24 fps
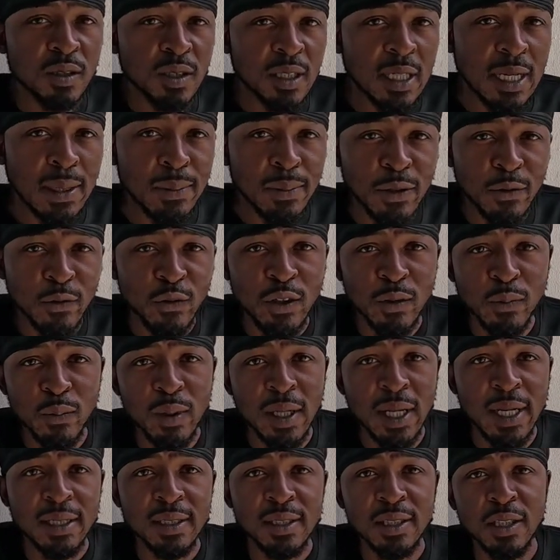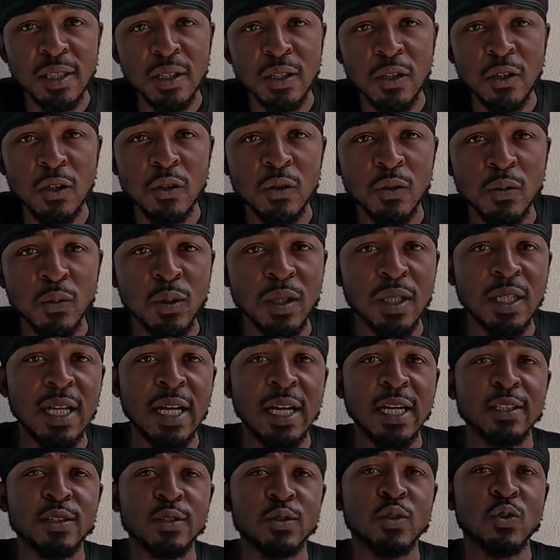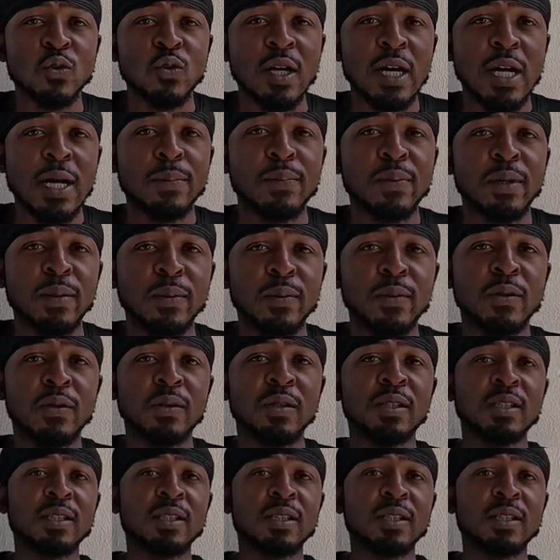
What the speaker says: Sha B from the Black Geo. Better like and subscribe, people.